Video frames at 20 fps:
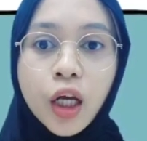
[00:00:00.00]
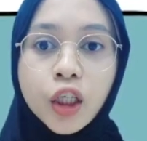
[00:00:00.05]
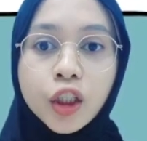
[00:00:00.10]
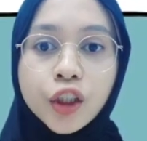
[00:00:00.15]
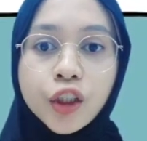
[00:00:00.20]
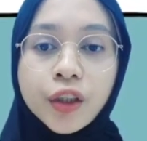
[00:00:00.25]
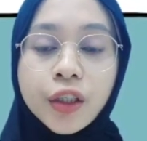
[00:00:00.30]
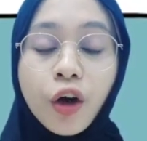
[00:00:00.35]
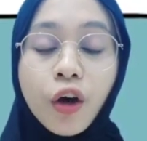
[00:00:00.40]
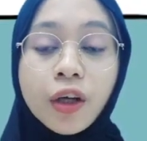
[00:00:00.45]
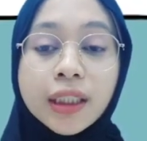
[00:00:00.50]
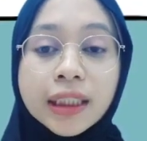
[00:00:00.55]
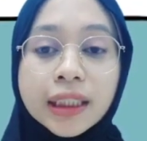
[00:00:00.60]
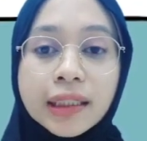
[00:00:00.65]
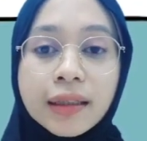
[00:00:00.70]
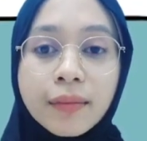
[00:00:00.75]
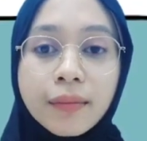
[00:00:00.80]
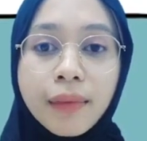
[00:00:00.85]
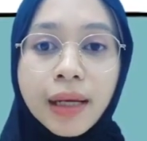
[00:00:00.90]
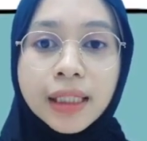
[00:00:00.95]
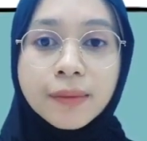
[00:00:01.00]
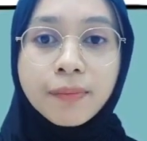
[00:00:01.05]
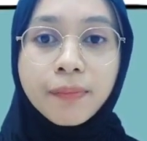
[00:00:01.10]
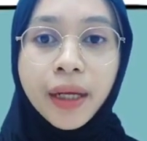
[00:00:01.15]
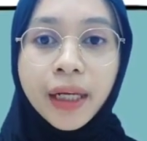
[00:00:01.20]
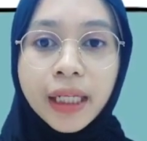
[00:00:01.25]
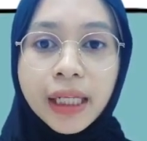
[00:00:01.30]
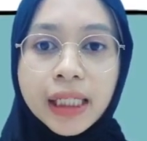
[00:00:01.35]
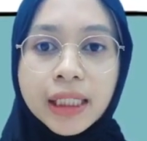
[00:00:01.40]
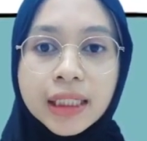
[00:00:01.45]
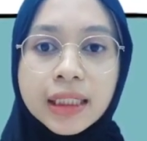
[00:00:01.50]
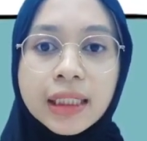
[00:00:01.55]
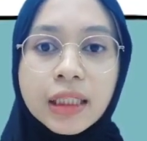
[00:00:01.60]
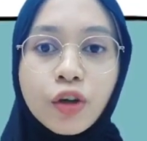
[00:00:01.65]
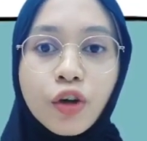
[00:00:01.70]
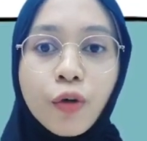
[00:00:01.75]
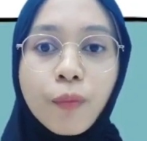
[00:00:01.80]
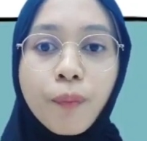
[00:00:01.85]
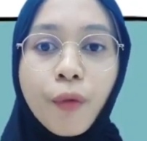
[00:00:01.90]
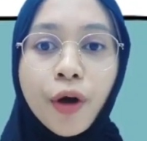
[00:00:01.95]
So the original mass part is
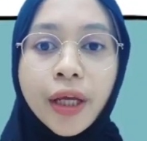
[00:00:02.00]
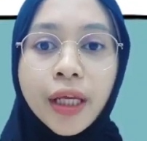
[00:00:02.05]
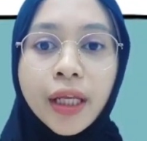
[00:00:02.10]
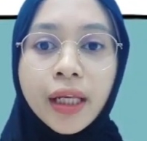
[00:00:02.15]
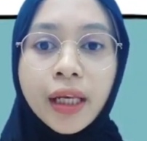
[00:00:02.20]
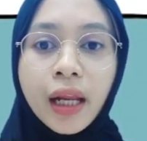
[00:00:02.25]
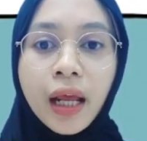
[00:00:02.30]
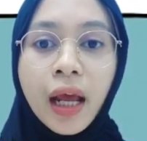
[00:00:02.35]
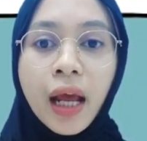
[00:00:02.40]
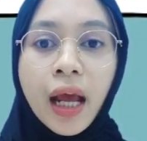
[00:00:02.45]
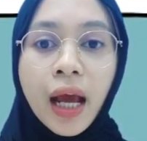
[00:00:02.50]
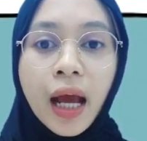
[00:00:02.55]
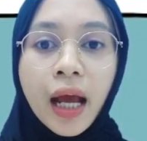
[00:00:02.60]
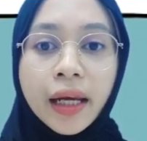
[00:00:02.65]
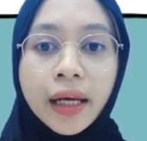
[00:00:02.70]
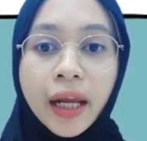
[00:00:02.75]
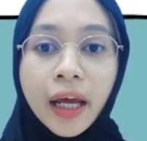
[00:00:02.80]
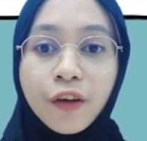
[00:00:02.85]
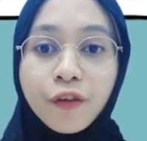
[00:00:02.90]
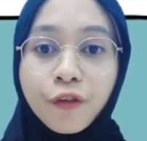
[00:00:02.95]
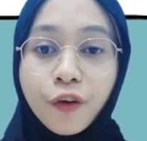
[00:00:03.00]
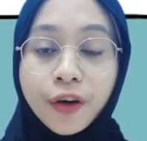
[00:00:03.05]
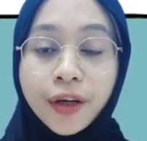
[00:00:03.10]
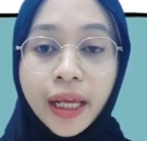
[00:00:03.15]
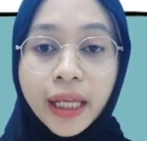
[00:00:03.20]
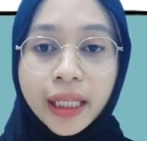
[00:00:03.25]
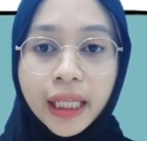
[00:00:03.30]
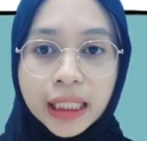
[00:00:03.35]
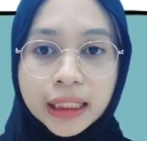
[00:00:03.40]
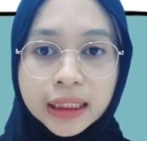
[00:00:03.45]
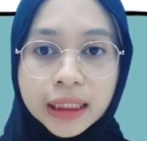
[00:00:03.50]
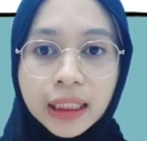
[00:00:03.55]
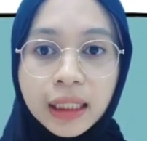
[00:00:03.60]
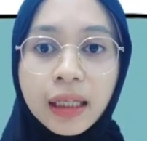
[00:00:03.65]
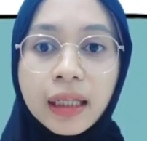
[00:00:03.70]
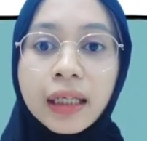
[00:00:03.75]
0.949 kg.